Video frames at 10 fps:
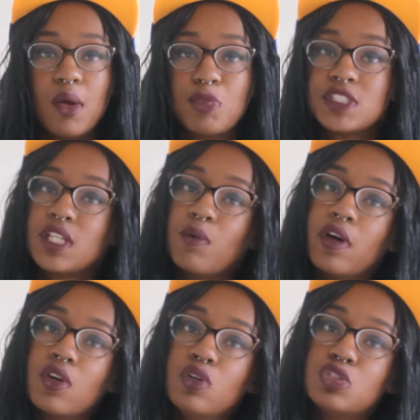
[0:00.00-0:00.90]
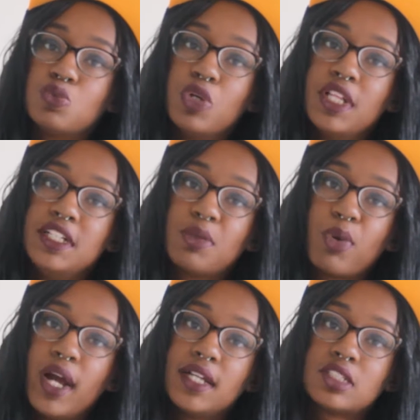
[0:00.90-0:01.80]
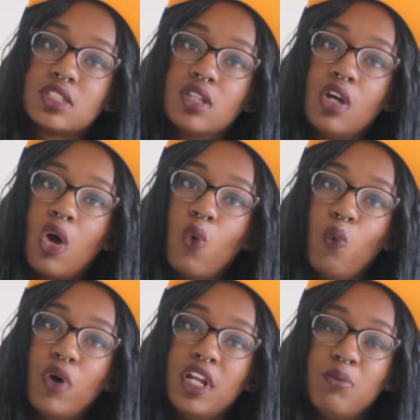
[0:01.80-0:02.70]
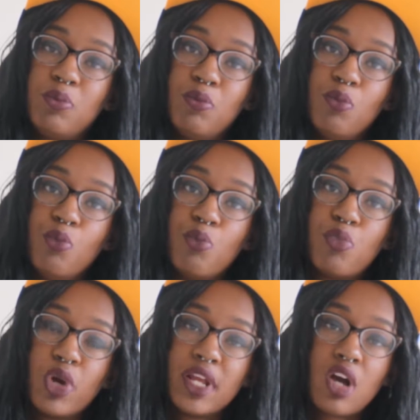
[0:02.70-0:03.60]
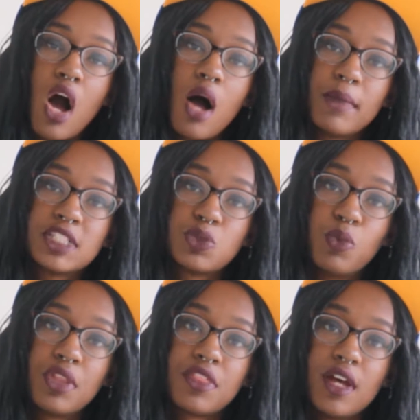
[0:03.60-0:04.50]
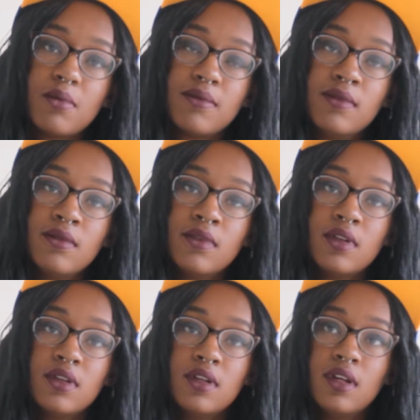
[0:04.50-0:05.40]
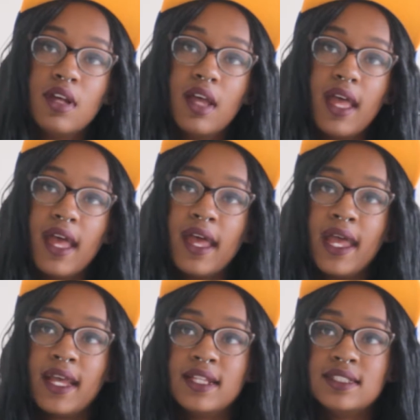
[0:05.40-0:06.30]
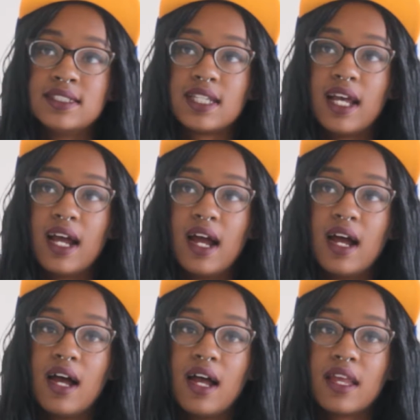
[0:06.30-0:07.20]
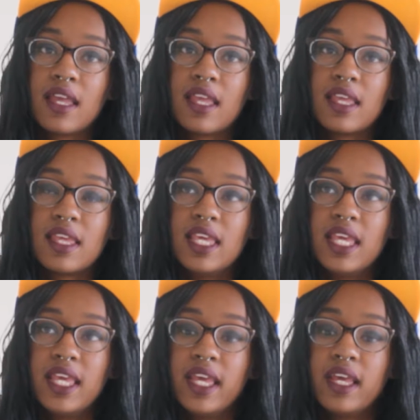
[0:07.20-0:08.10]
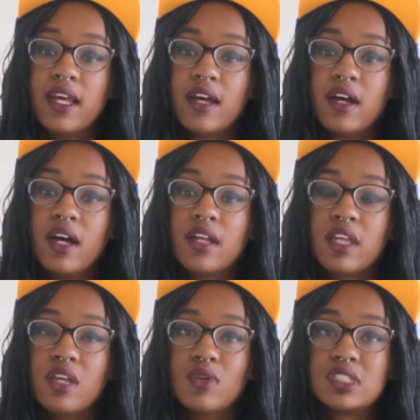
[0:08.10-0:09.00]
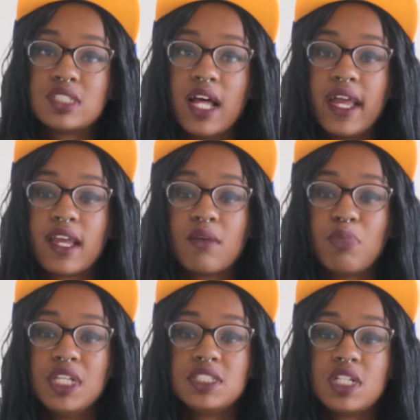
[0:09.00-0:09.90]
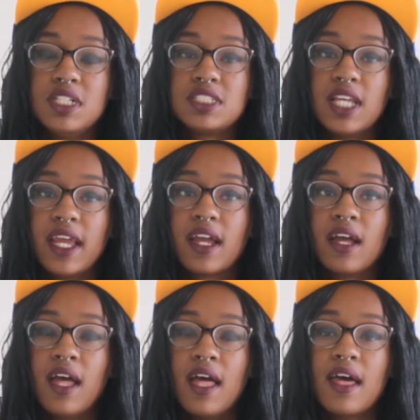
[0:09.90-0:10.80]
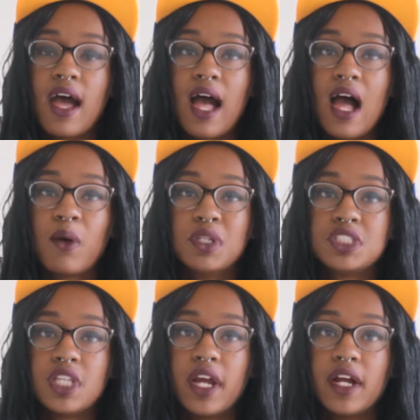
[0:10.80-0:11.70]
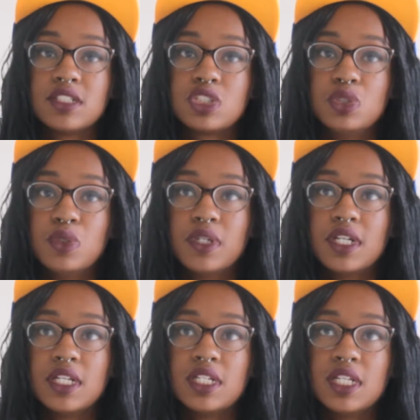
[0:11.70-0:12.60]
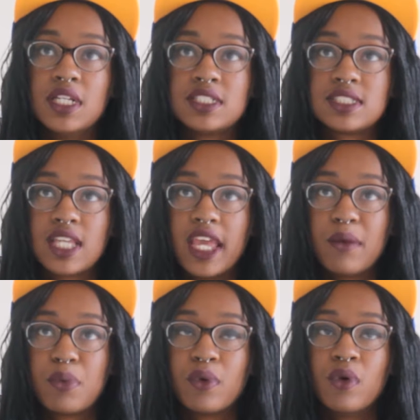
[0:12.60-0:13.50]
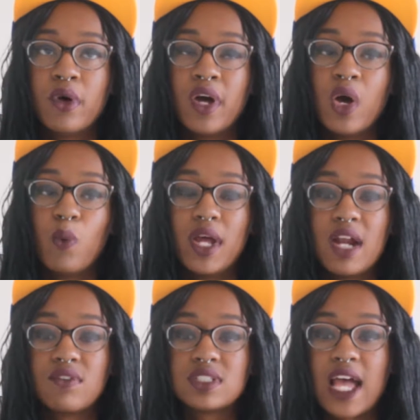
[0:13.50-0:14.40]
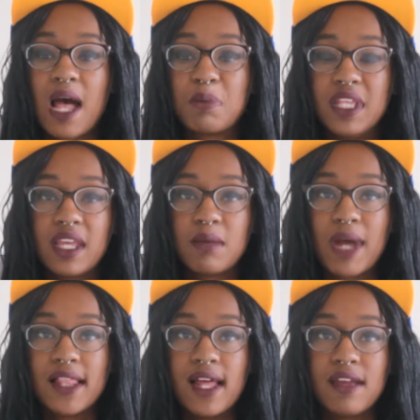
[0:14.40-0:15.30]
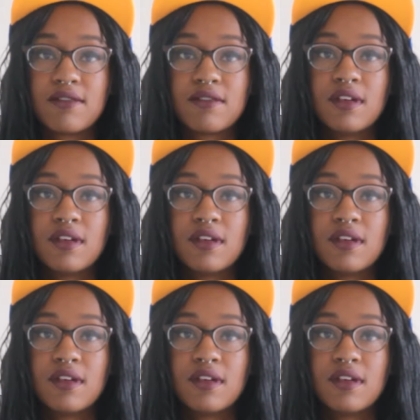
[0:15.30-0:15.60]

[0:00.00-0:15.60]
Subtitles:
someone who's really depressed wouldn't bring comics with them. And he was like basically saying I was there to escape whatever's happening in my life.